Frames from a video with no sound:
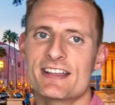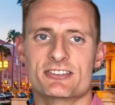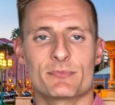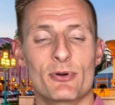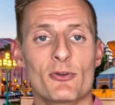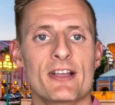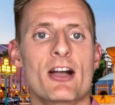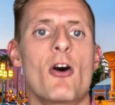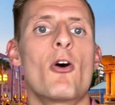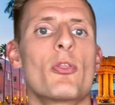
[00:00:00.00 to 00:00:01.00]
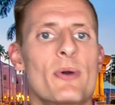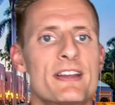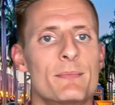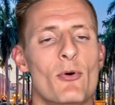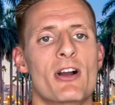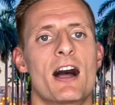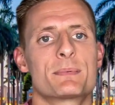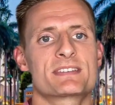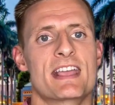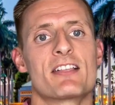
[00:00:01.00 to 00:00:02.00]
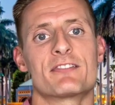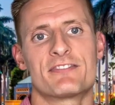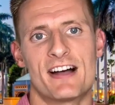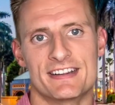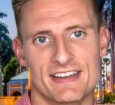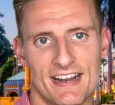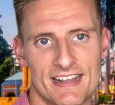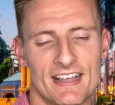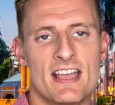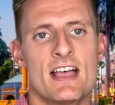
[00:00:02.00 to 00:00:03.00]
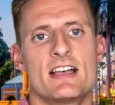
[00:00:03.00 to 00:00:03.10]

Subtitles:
and Chipotle all the way to more upscale and fine dining.